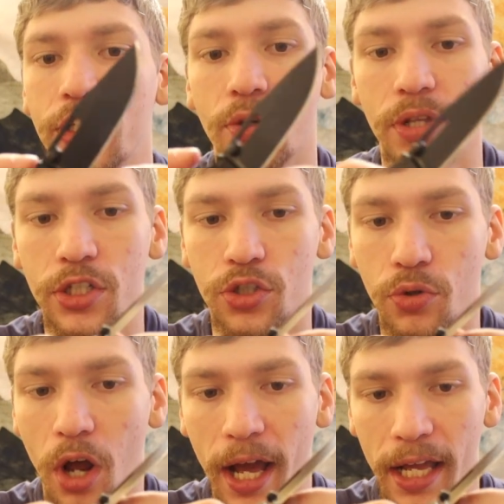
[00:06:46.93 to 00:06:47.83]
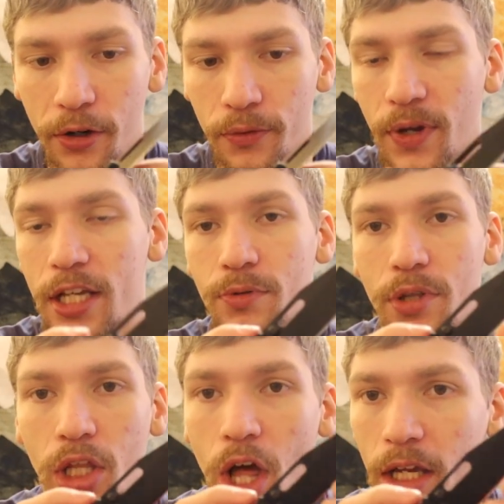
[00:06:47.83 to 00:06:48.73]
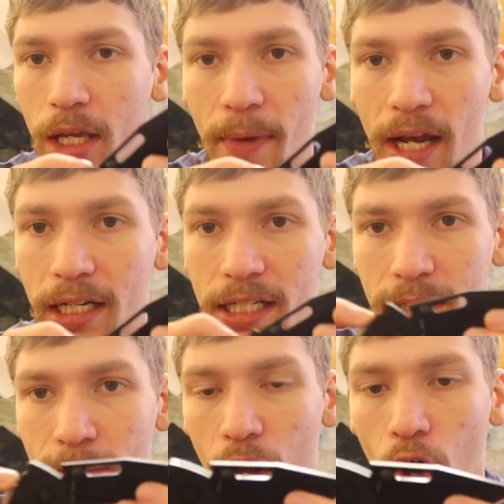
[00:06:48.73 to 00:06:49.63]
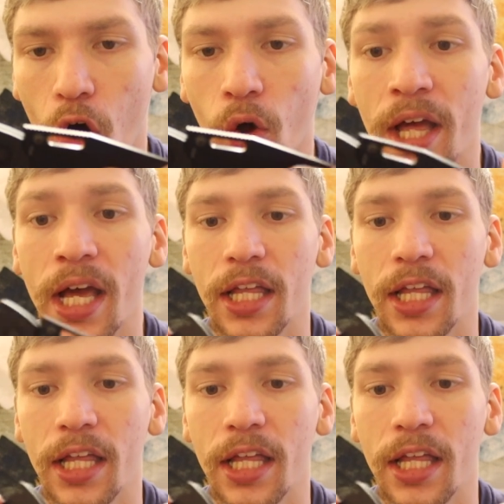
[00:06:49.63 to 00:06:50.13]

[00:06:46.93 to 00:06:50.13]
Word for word: So these do not interface with the locking mechanism at all.